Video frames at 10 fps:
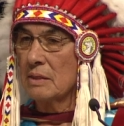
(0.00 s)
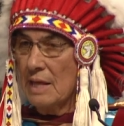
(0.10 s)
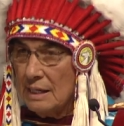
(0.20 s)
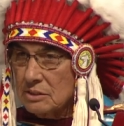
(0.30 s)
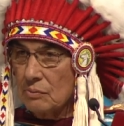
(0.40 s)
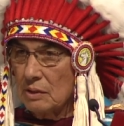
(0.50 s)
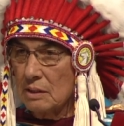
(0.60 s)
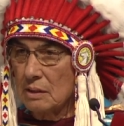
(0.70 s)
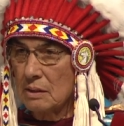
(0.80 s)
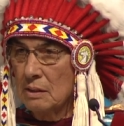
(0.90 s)
That's
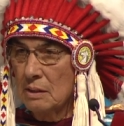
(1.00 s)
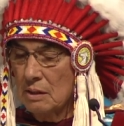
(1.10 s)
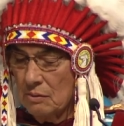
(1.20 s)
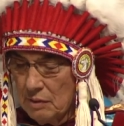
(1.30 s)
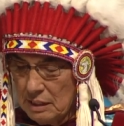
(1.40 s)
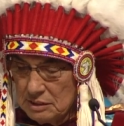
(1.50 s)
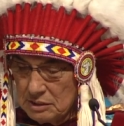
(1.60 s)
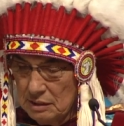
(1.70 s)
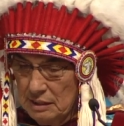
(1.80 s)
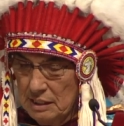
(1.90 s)
what
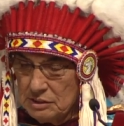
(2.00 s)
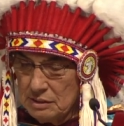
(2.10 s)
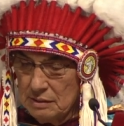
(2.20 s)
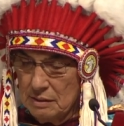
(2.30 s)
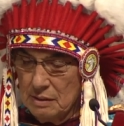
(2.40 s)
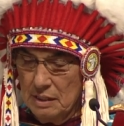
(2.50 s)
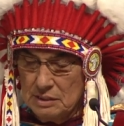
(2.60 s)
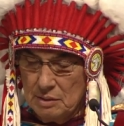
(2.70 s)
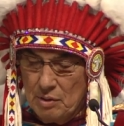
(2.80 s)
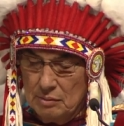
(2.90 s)
reconciliation
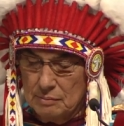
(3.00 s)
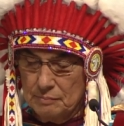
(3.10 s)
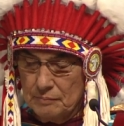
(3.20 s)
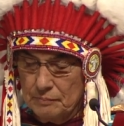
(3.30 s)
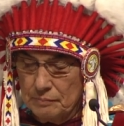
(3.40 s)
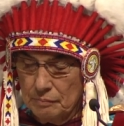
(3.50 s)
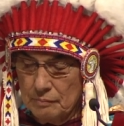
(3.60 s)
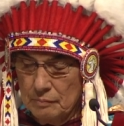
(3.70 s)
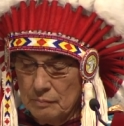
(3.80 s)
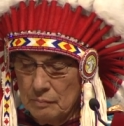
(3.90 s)
is about.
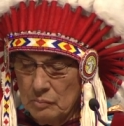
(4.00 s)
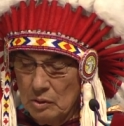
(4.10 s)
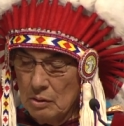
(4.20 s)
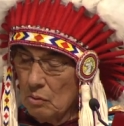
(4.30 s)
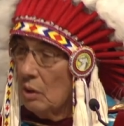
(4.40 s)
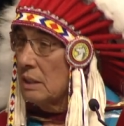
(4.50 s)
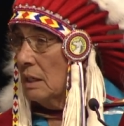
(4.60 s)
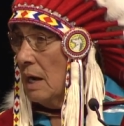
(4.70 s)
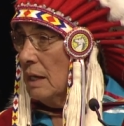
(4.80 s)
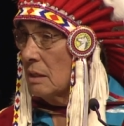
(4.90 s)
What
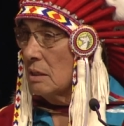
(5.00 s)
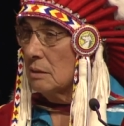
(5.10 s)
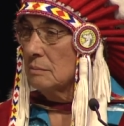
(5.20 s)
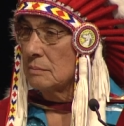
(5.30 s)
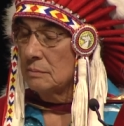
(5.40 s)
did I learn?